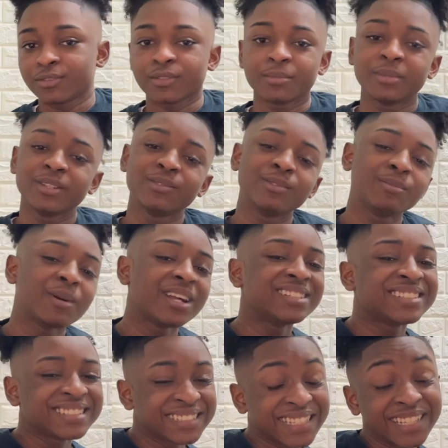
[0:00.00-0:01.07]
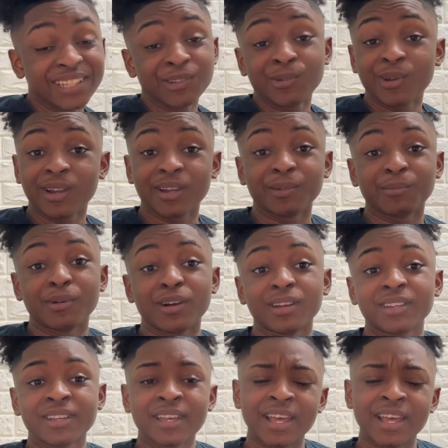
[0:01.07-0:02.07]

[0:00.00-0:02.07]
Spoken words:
Feel me? We about to see. Word, but